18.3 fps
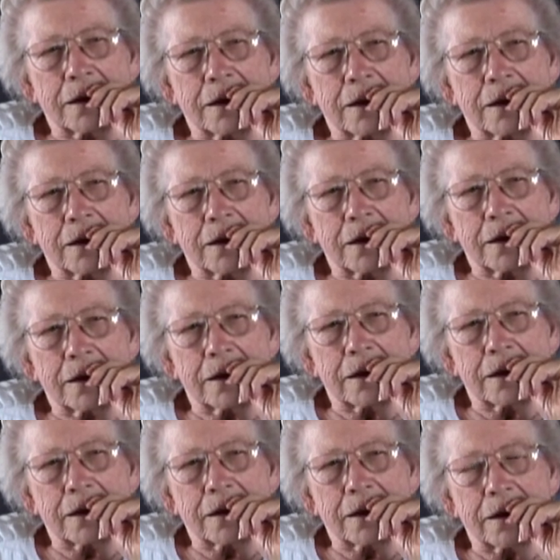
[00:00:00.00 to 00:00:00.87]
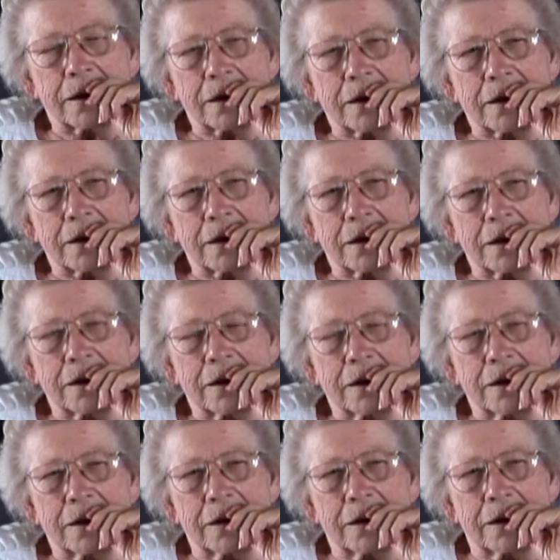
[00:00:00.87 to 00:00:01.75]
lived out there on the farm?
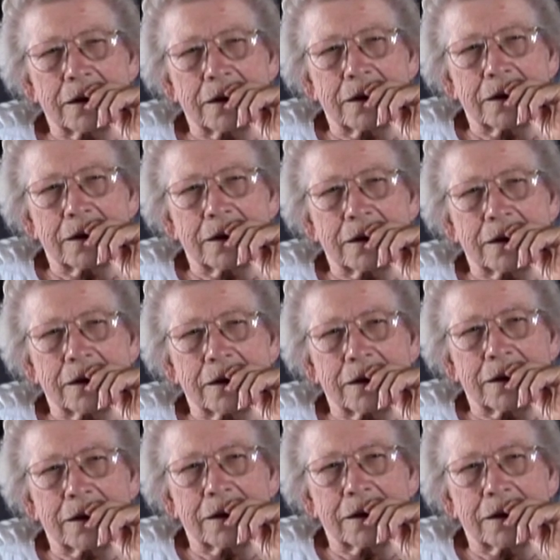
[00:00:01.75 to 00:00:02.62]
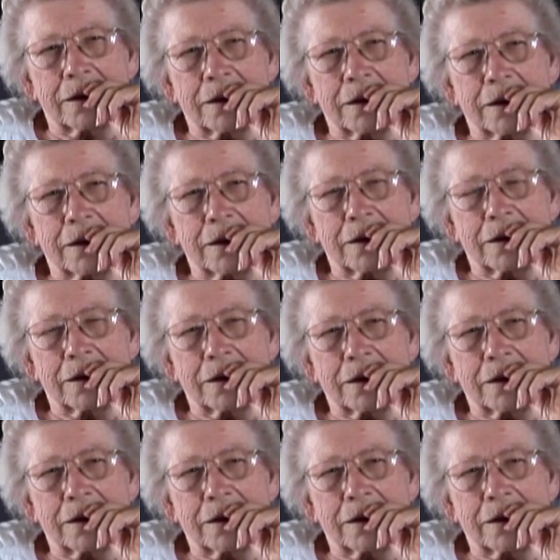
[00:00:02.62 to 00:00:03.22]
What did you have your